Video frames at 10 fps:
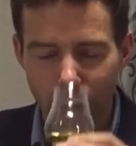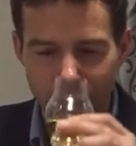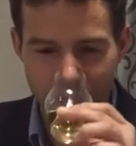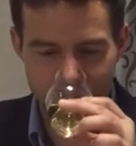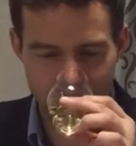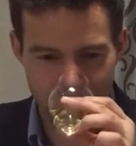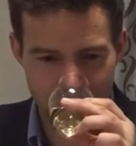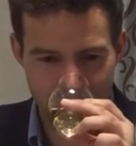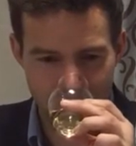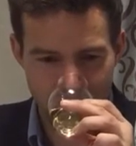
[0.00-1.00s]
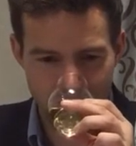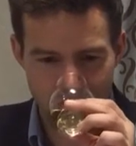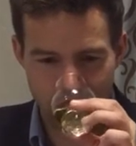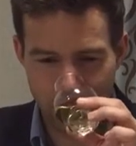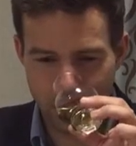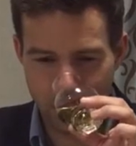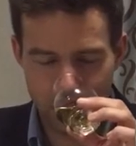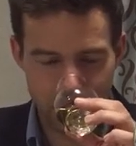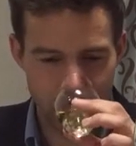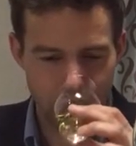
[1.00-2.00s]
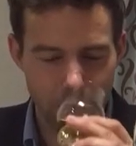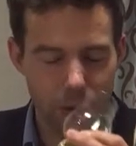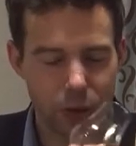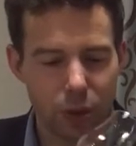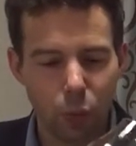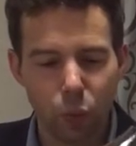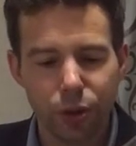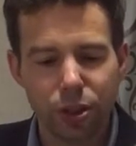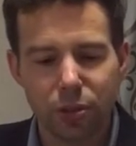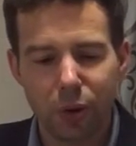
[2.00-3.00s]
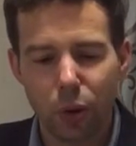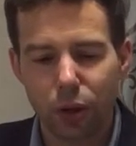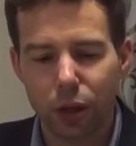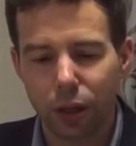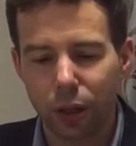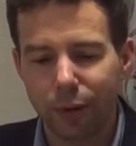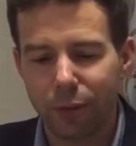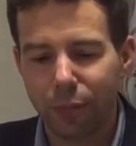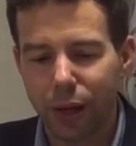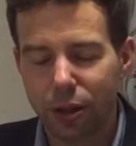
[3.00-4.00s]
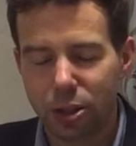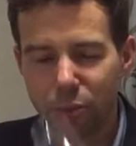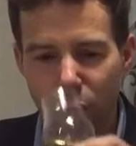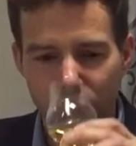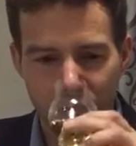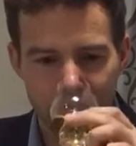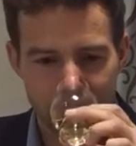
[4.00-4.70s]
Yes, so some wood smoke, a little bit of peat smoke,